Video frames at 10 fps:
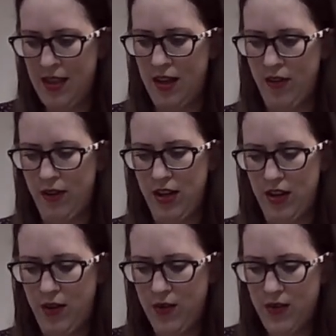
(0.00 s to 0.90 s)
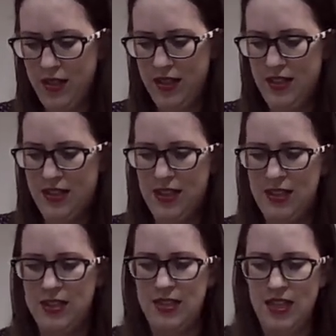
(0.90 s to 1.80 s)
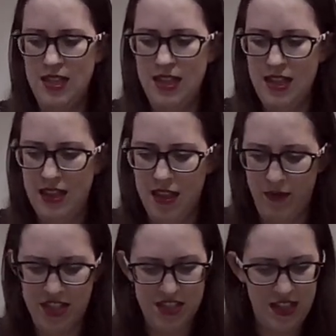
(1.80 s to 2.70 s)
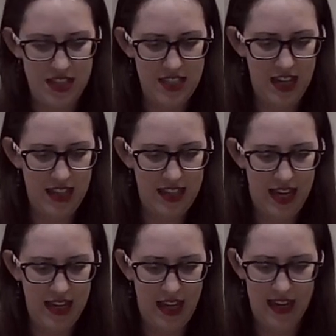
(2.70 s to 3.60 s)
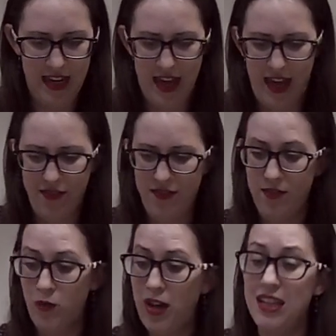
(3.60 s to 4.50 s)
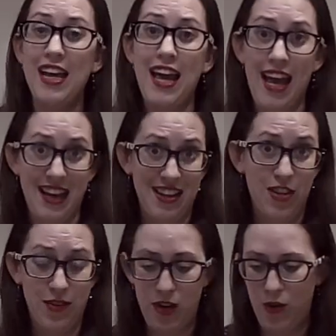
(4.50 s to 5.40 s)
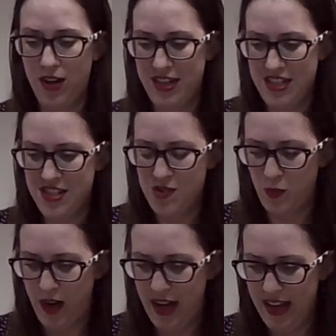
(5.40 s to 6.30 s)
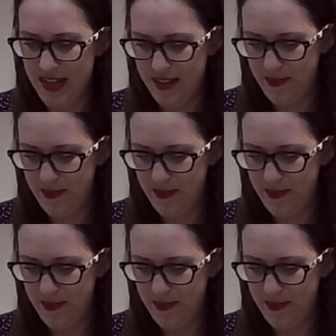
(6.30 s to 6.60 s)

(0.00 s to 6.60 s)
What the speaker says: There we go. Then we just need to cut that 8 3/4 inches wide.